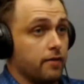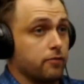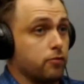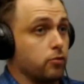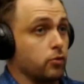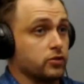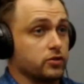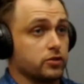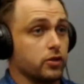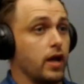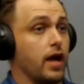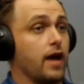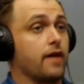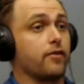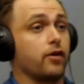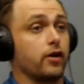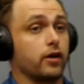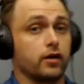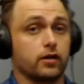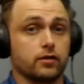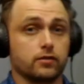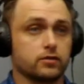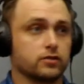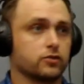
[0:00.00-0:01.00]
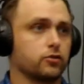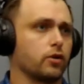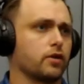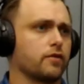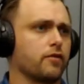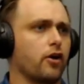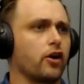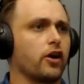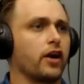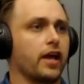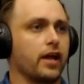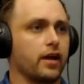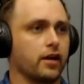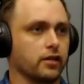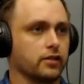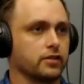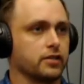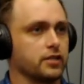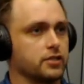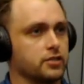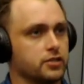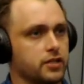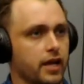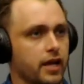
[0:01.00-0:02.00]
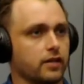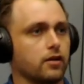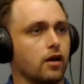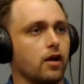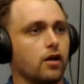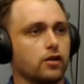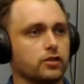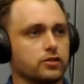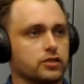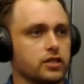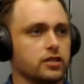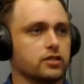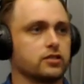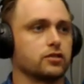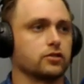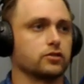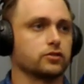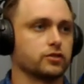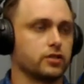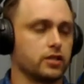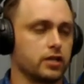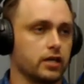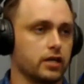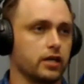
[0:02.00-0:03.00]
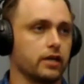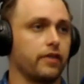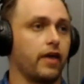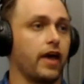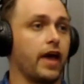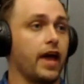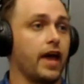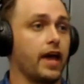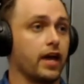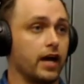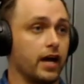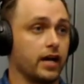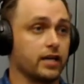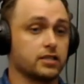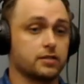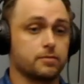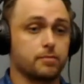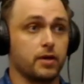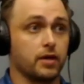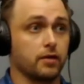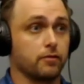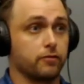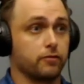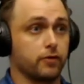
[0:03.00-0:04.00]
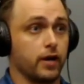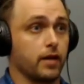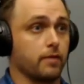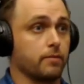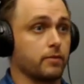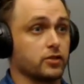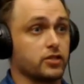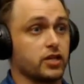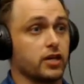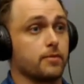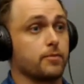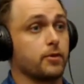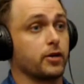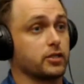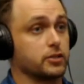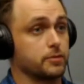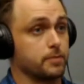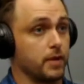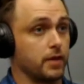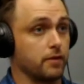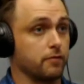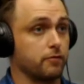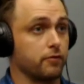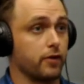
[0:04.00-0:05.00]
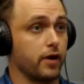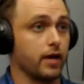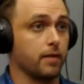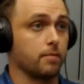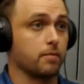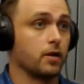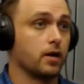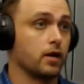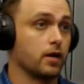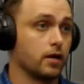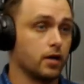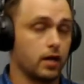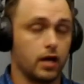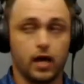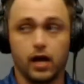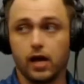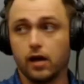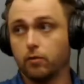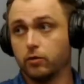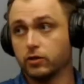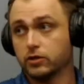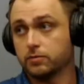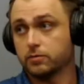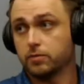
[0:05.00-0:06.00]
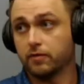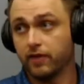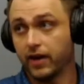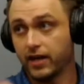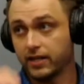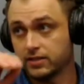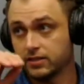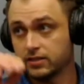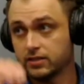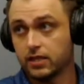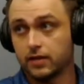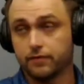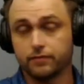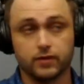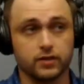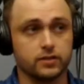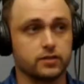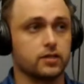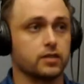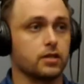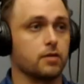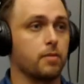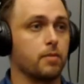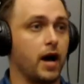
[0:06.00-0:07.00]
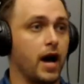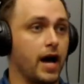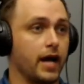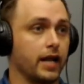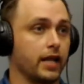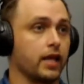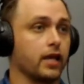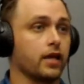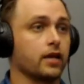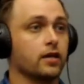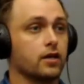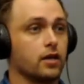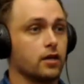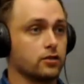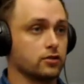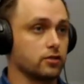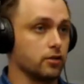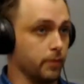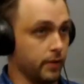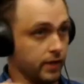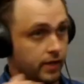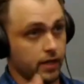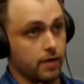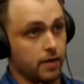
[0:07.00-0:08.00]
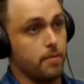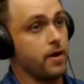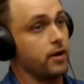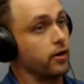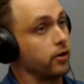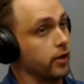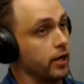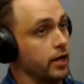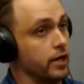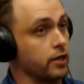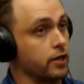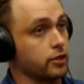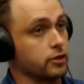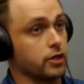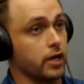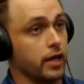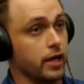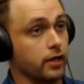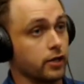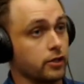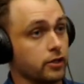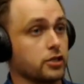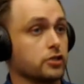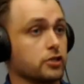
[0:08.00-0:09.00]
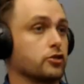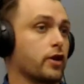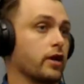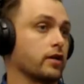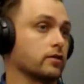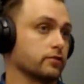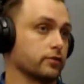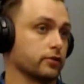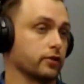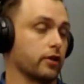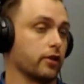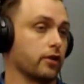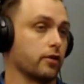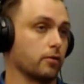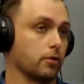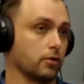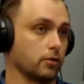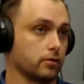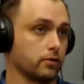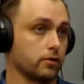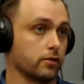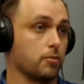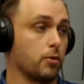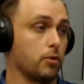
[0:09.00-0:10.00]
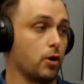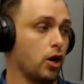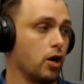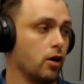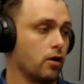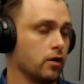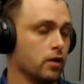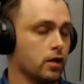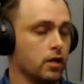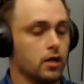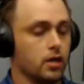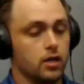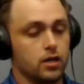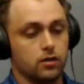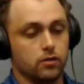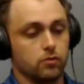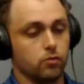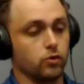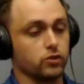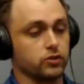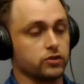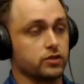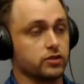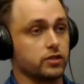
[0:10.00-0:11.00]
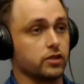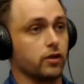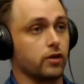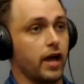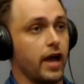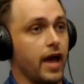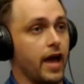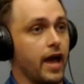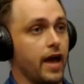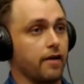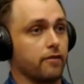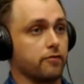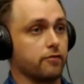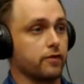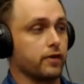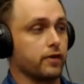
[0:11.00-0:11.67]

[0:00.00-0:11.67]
our sort of our heritage technologies. You'll see the AI speed frame, the jailbreak speed frame, which provides stiffness in the body, so we can get better energy transfer to the ball. We'll still have